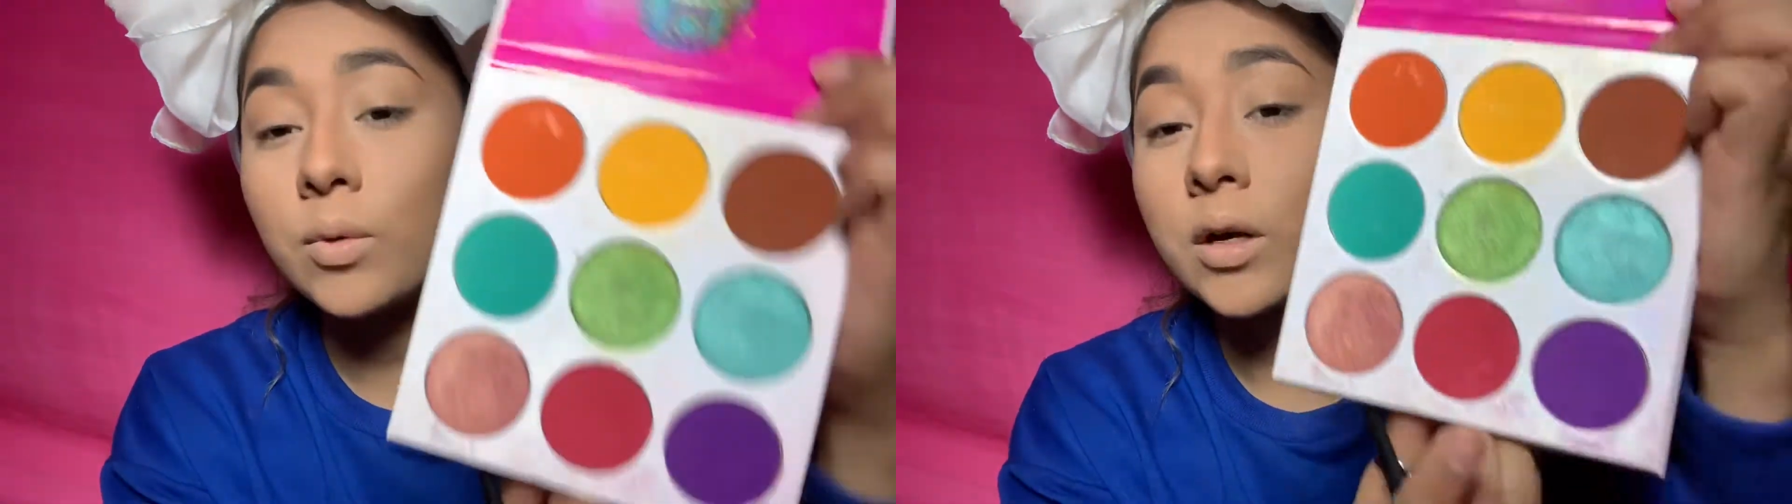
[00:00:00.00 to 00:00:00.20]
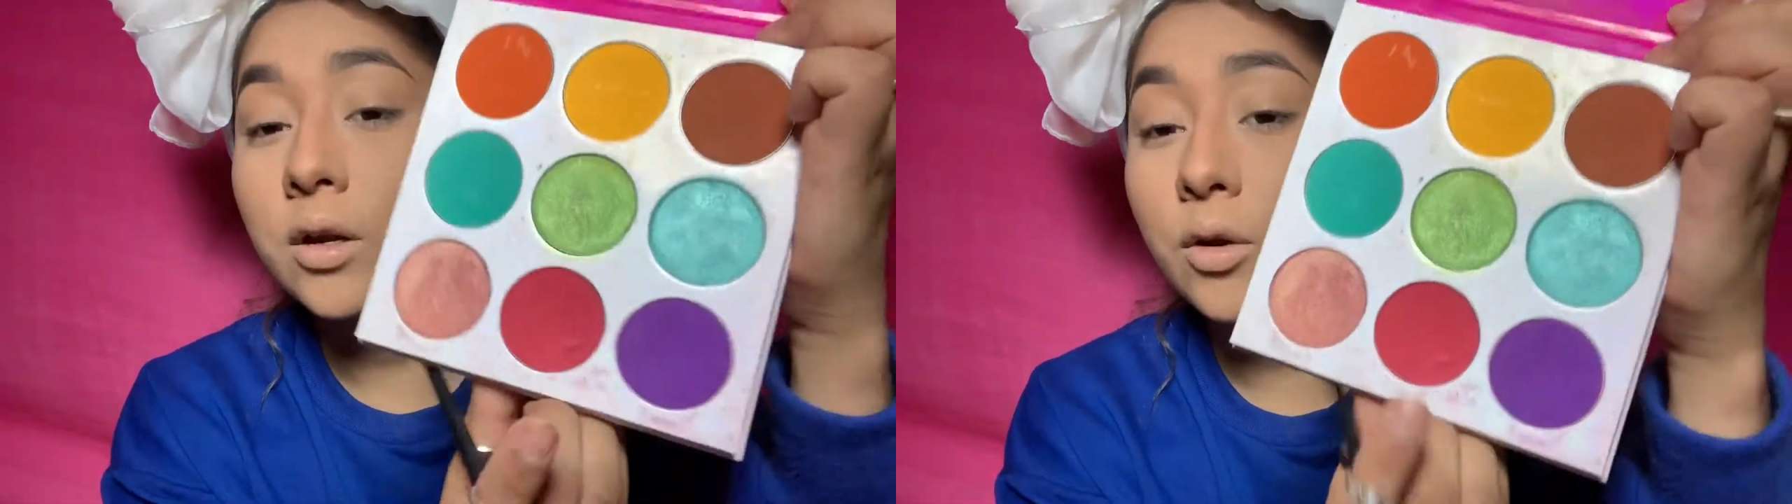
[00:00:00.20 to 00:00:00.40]

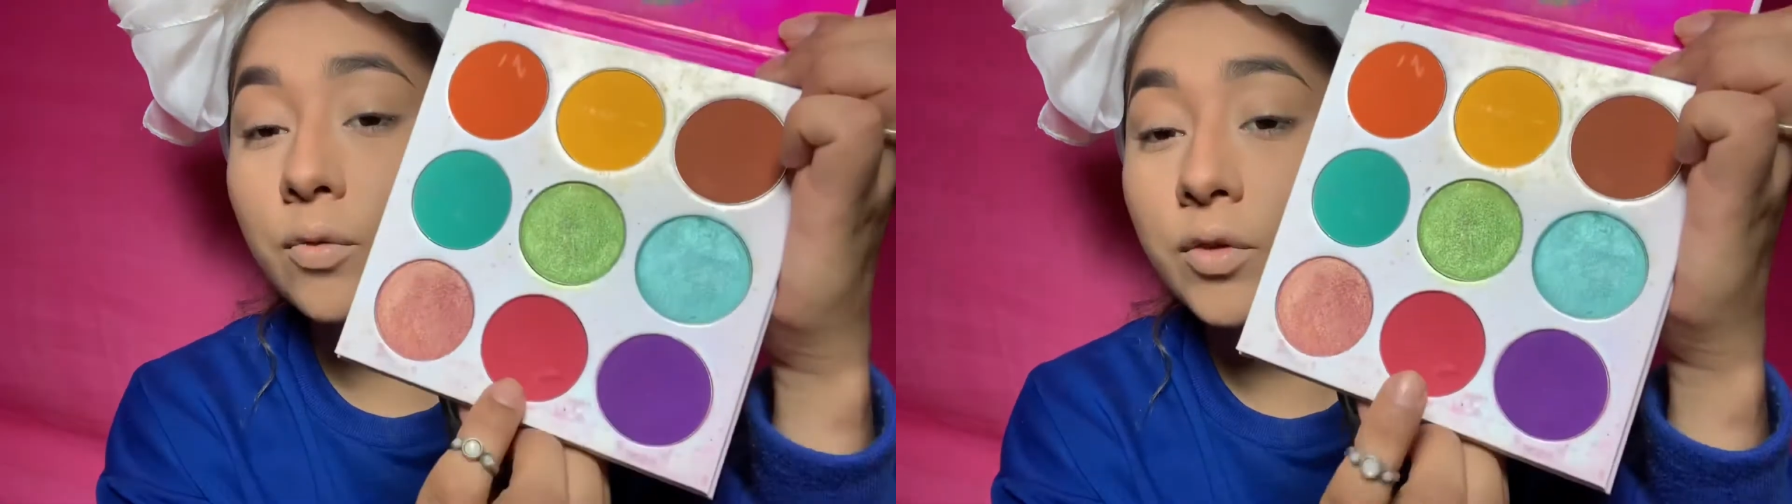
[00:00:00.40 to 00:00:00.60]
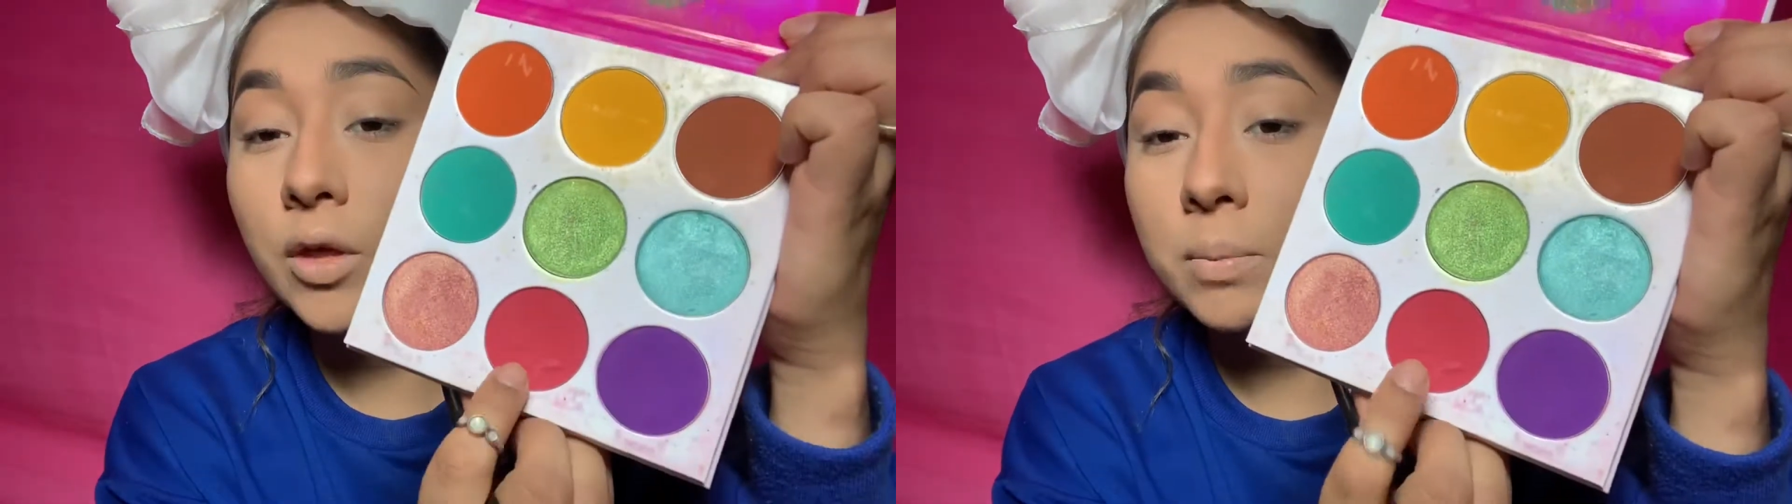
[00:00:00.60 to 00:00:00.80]
we're gonna go
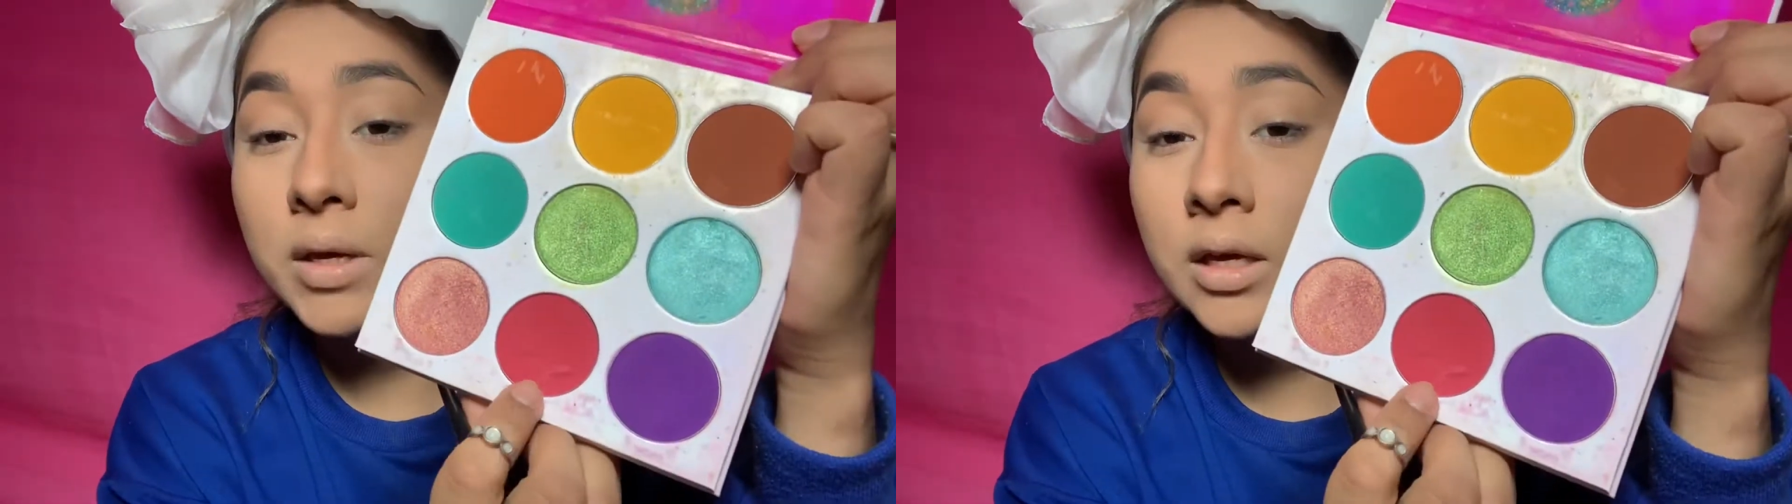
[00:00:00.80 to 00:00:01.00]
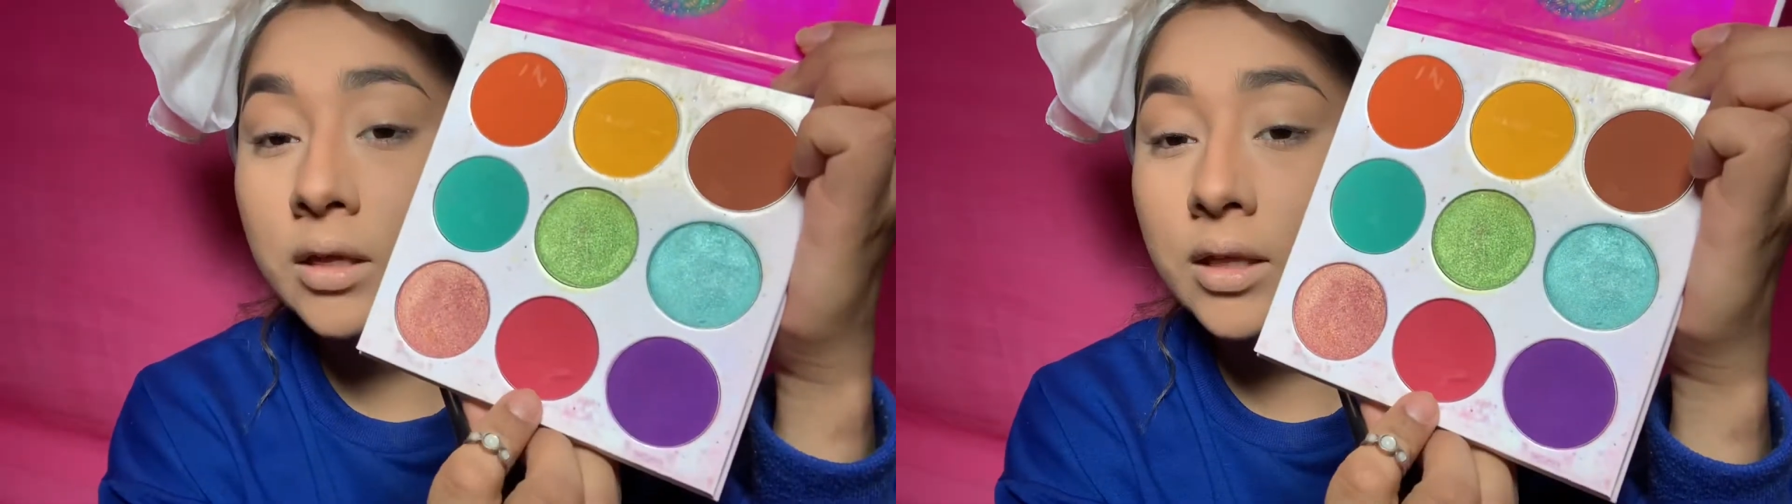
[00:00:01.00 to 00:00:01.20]
for the
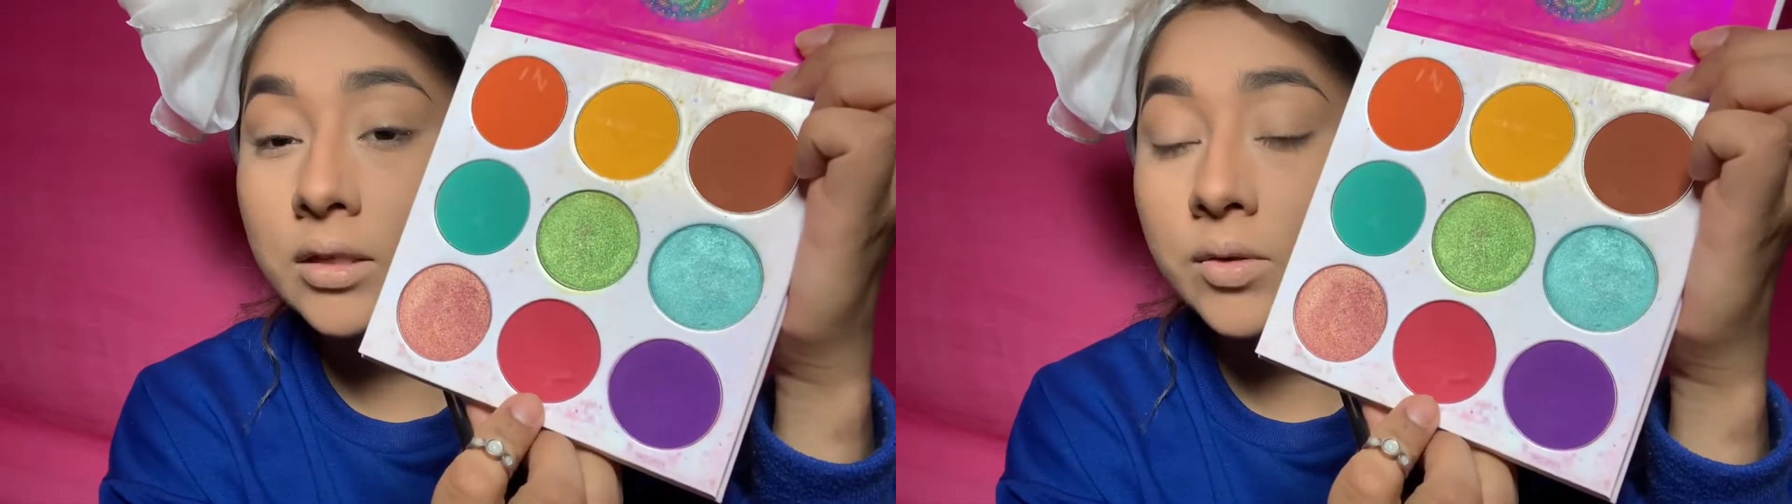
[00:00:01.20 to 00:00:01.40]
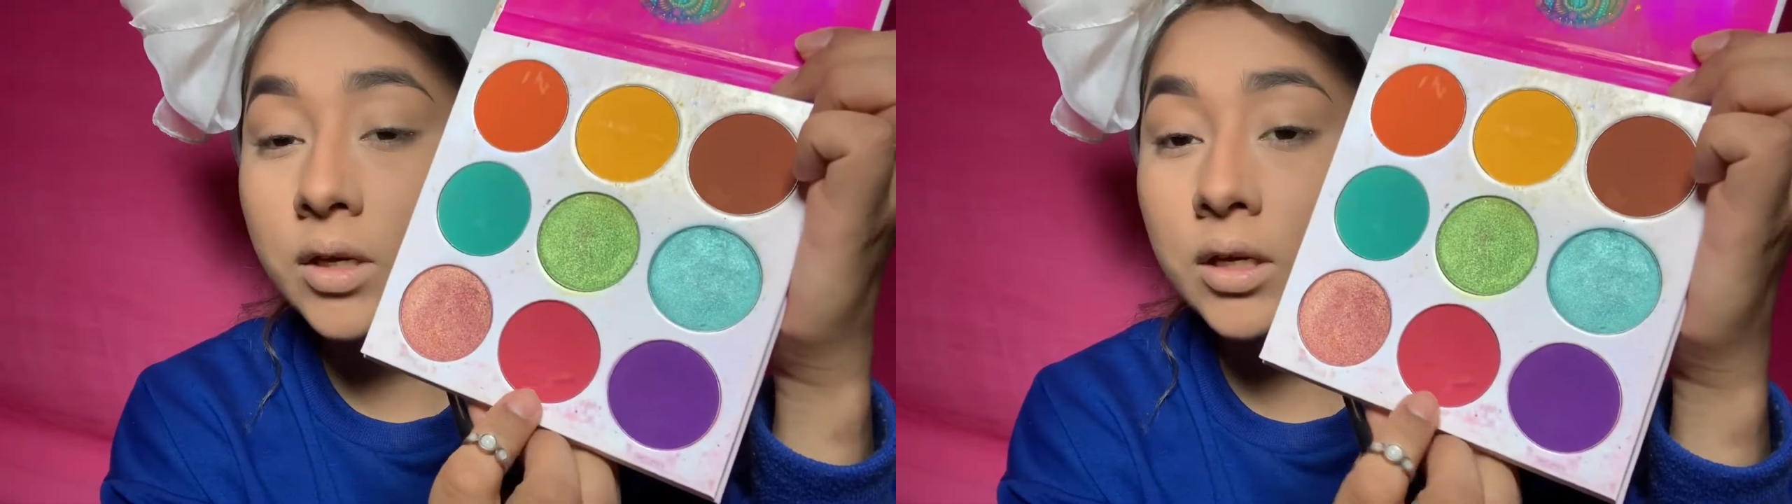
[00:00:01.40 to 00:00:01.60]
pink
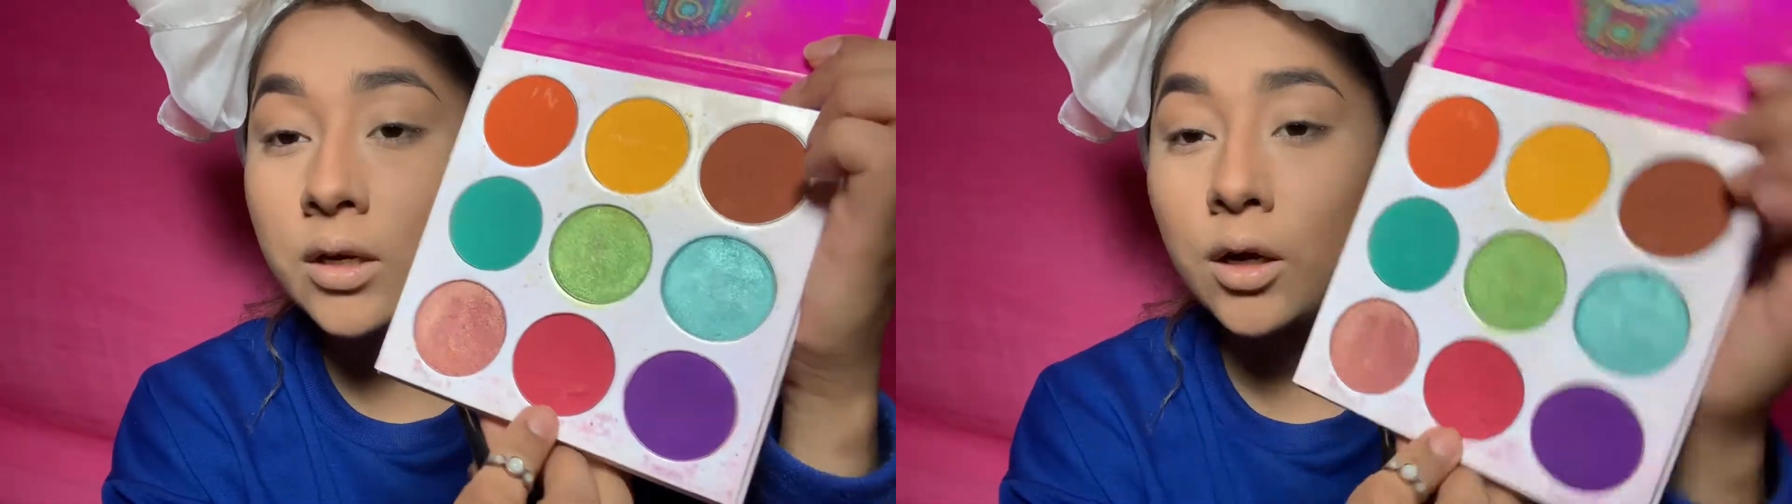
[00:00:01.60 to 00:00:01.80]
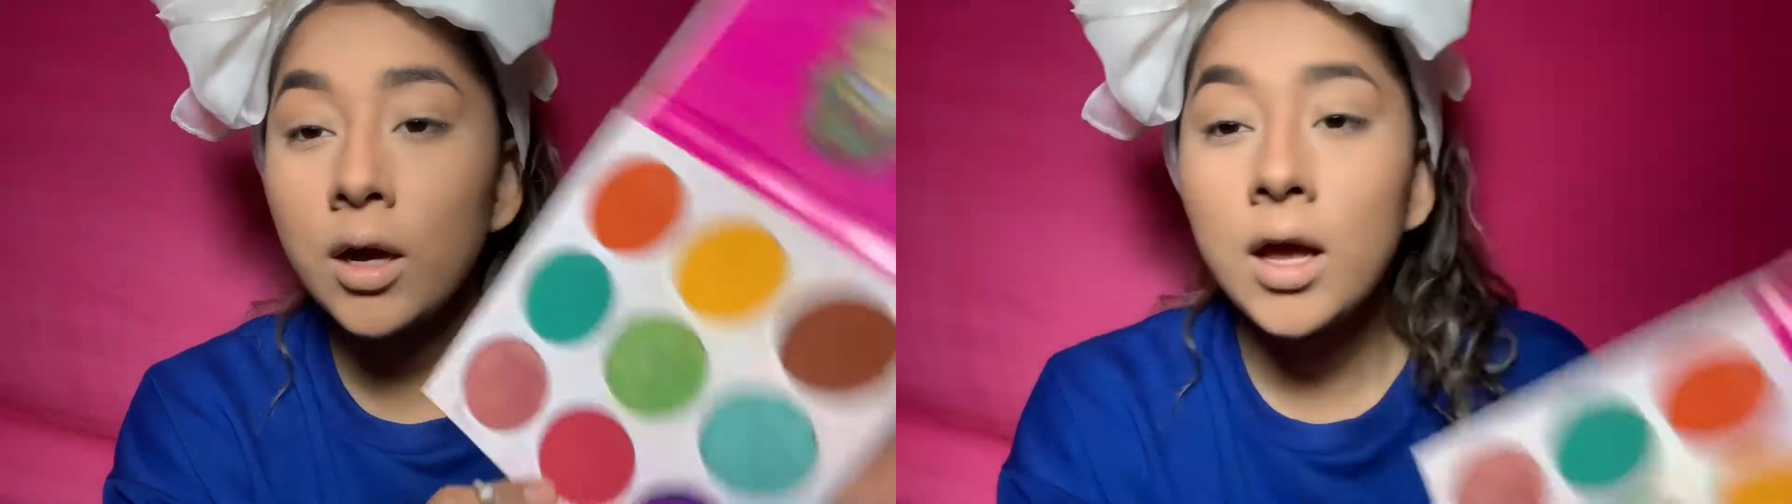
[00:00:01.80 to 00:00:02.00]
that's right
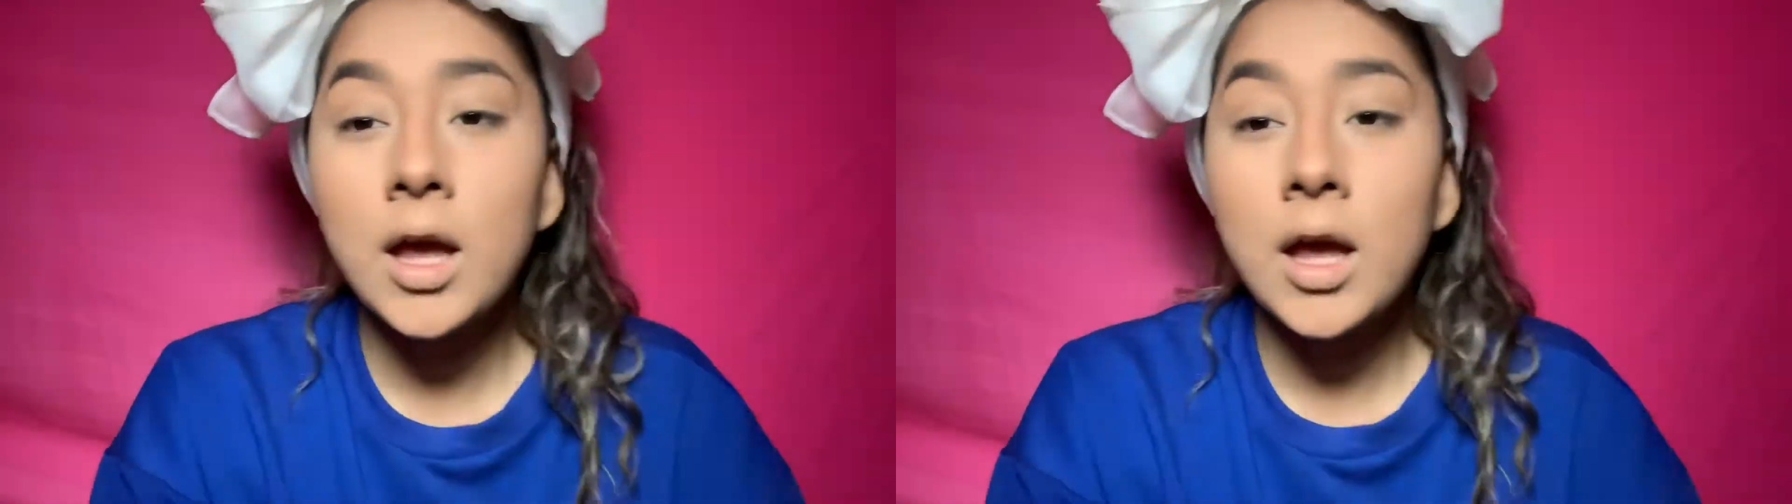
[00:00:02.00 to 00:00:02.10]
here,